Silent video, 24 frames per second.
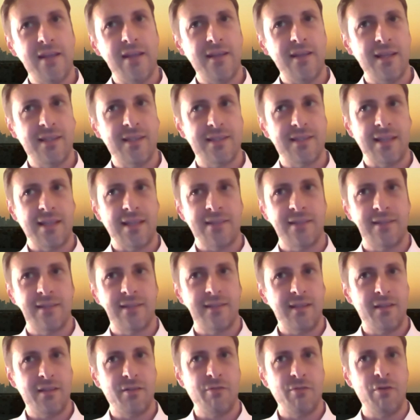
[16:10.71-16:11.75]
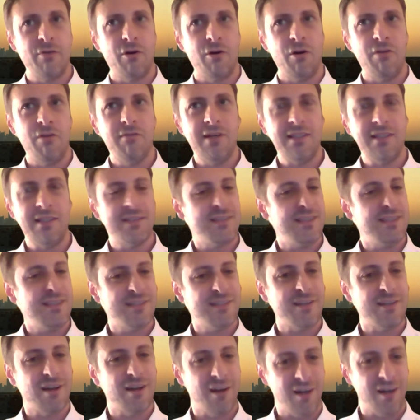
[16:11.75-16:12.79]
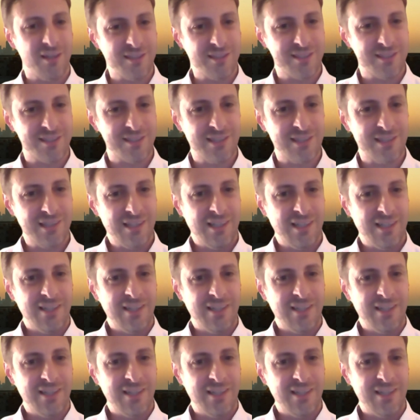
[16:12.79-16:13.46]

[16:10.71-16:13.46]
the necessity to always discuss